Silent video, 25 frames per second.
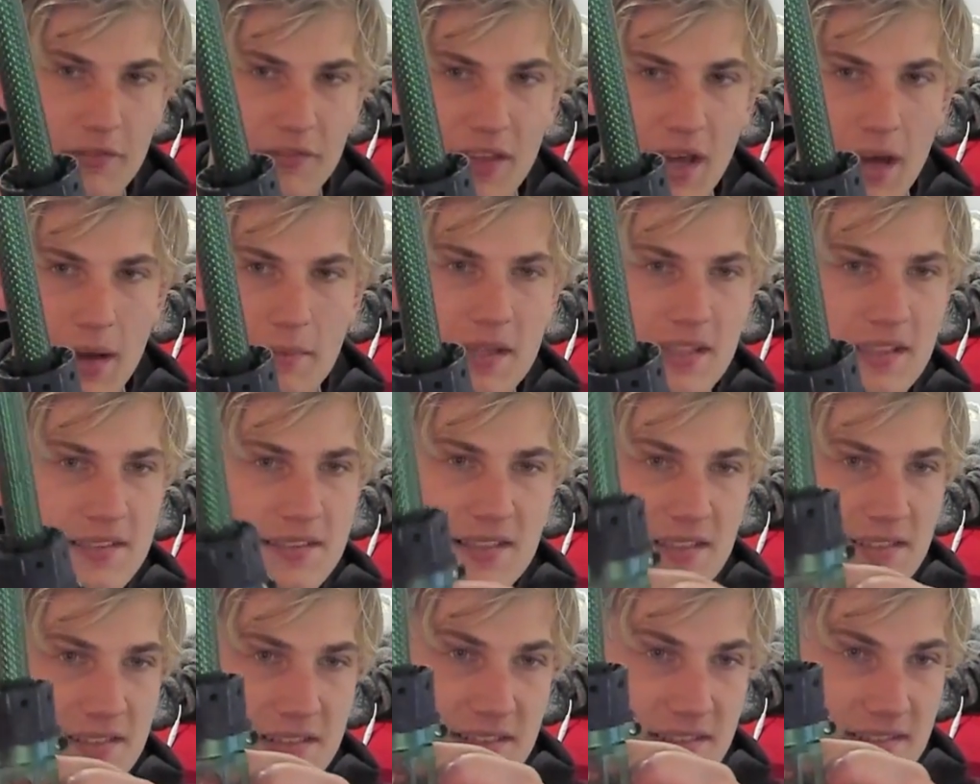That means
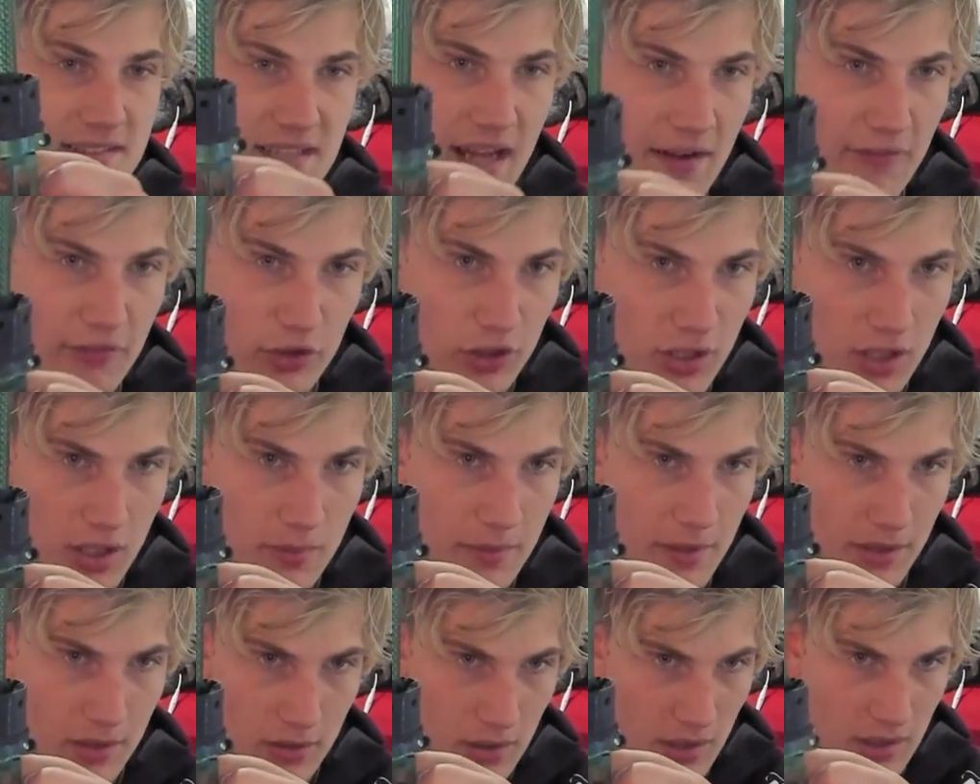this is never
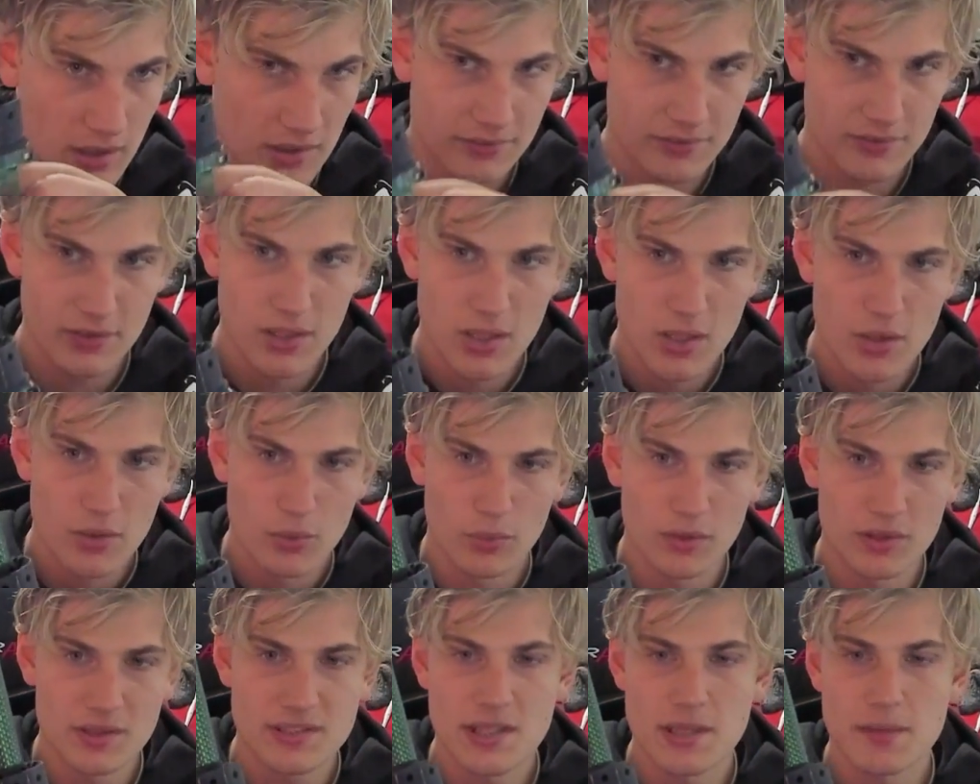coming off.
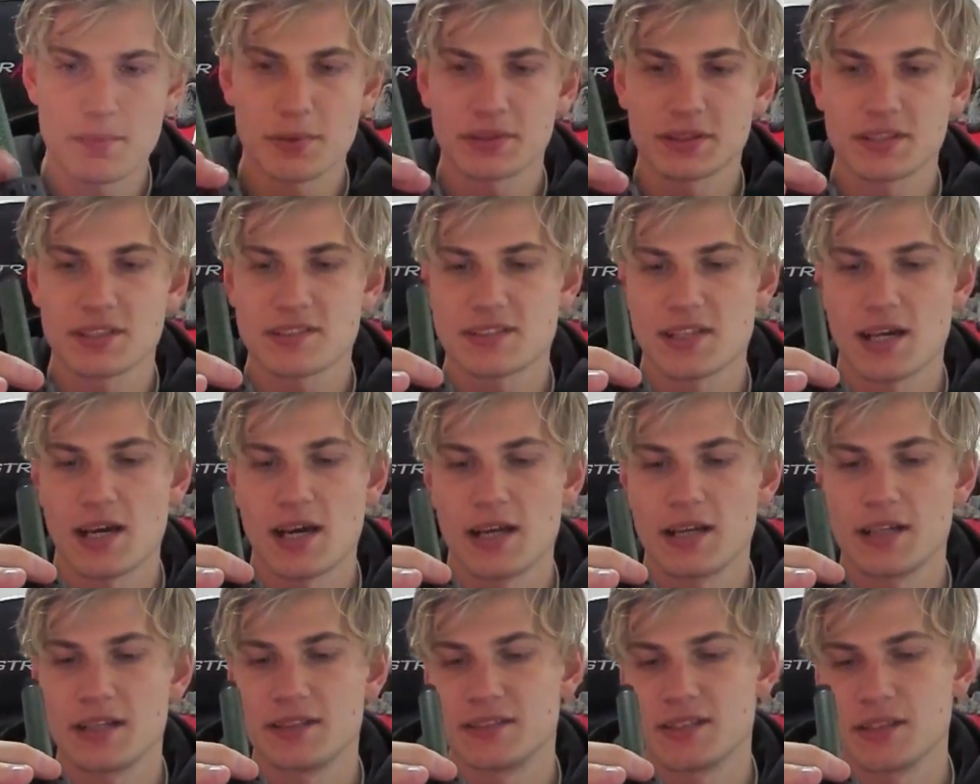Once they put this
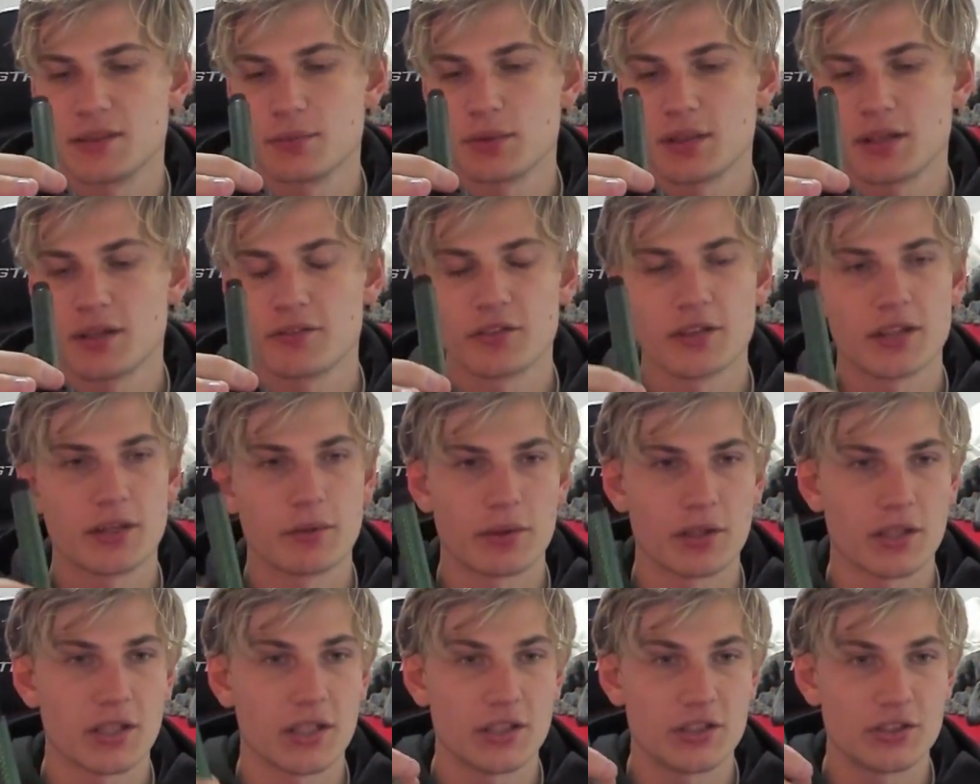on and did whatever they were
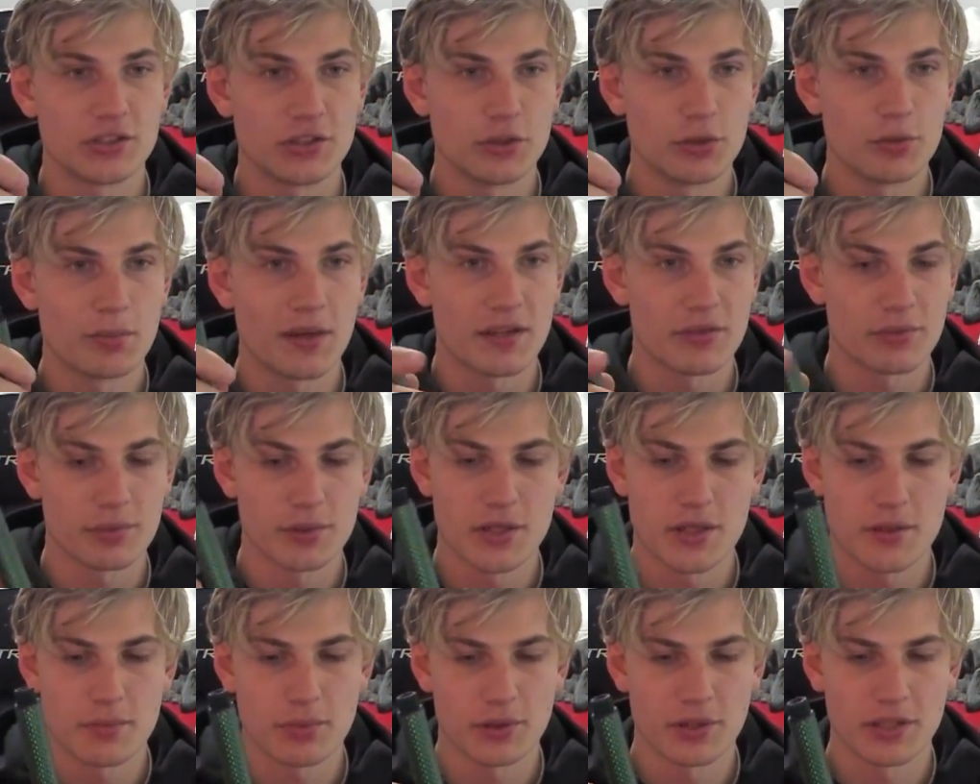going to do by
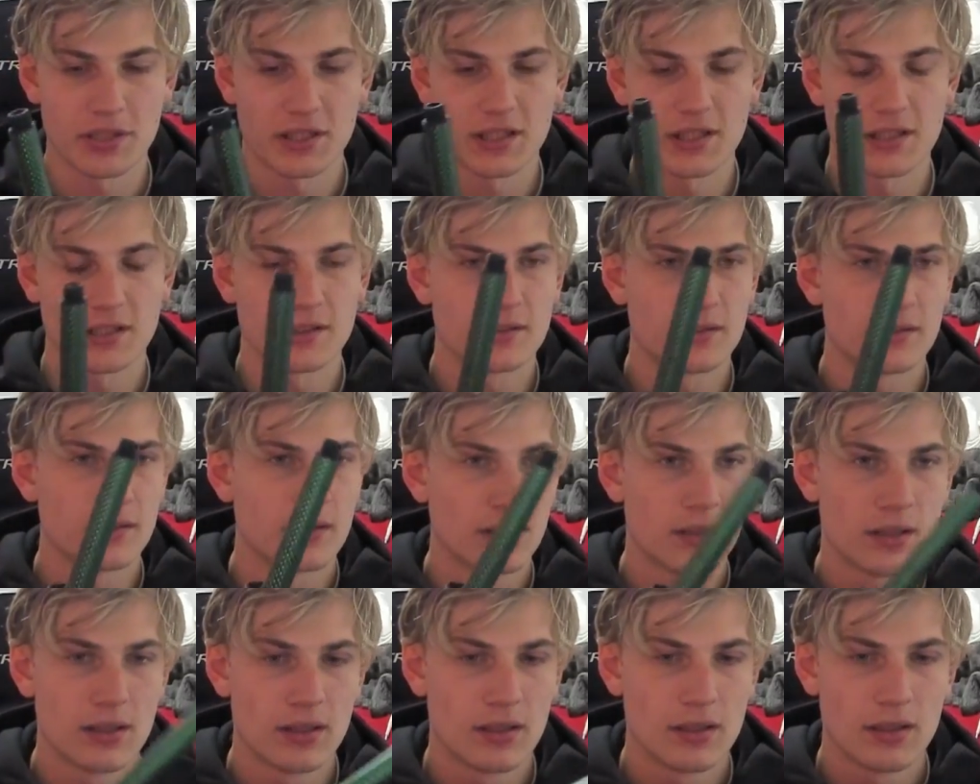3D printing it,
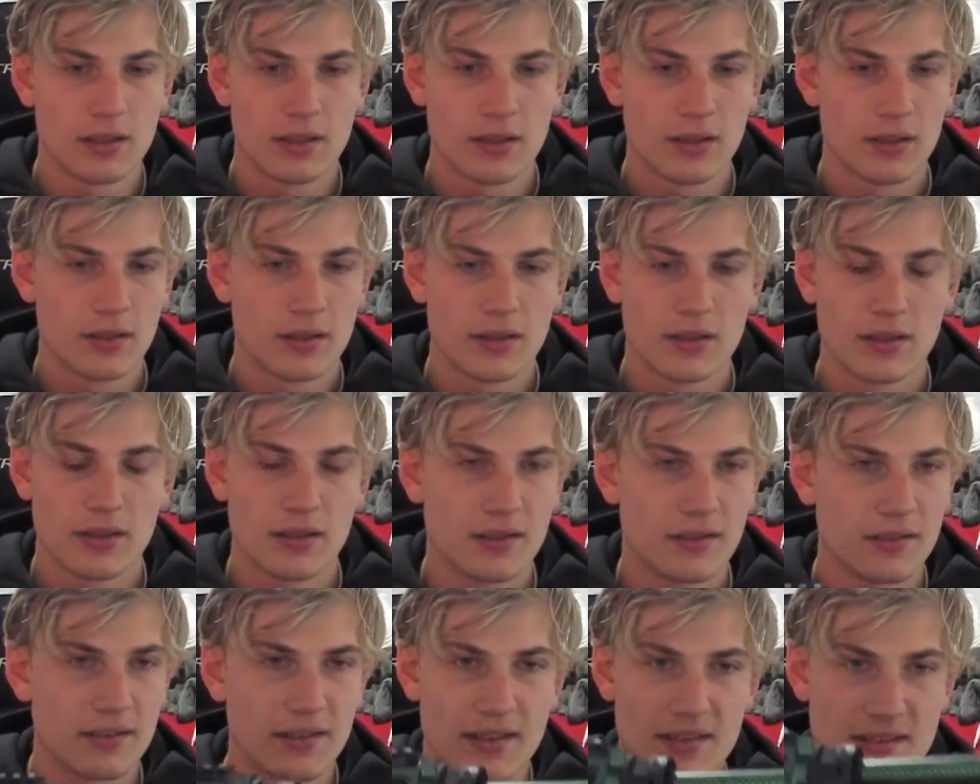
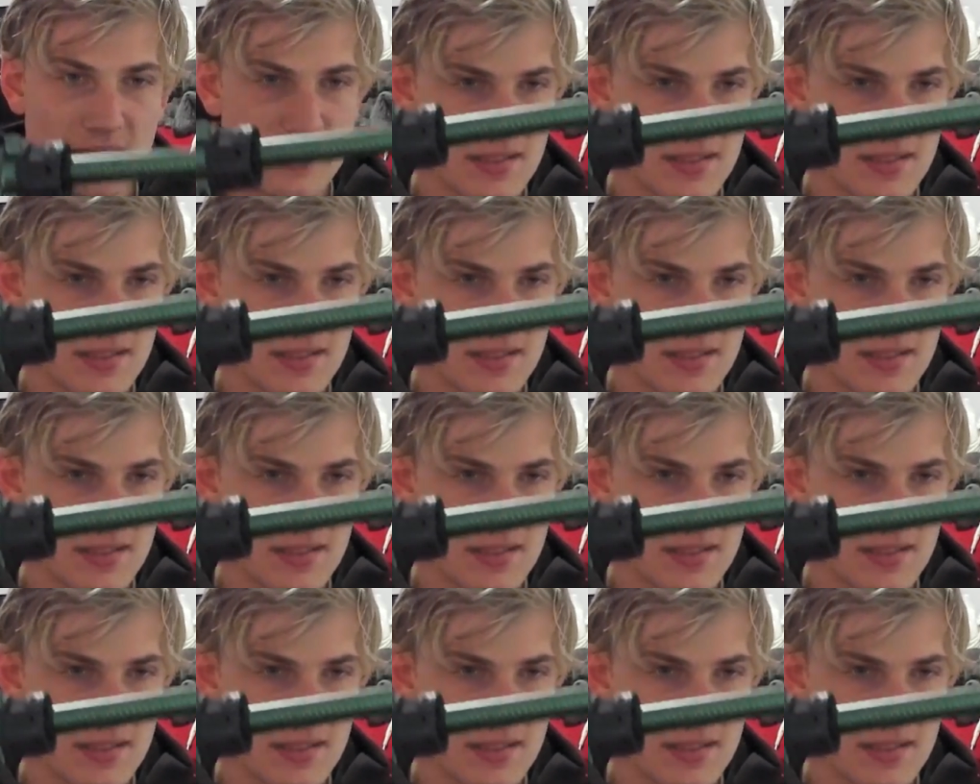this